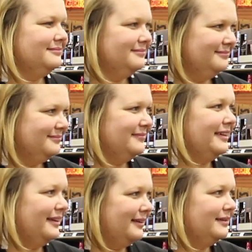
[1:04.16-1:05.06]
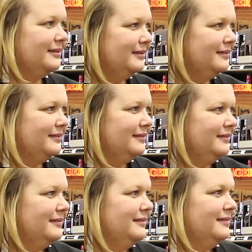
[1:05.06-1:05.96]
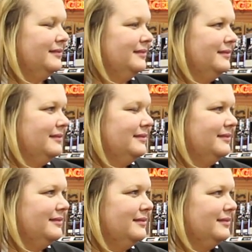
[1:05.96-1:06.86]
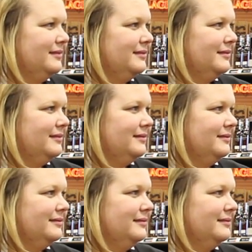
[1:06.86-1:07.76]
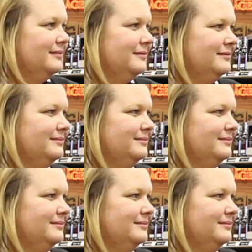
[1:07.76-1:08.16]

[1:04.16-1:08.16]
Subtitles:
No words are spoken by the person on screen.